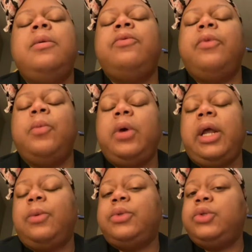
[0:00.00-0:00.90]
From what I
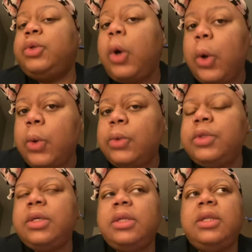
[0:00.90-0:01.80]
was told,
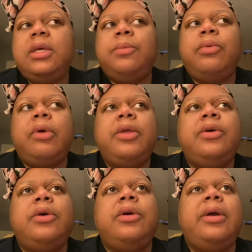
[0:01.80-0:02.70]
the
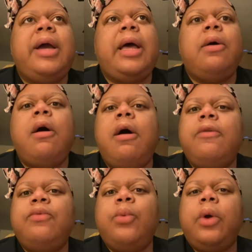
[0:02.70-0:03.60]
brother got off
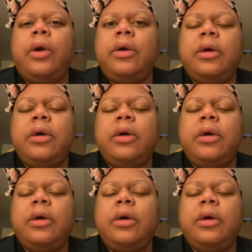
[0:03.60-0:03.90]
work.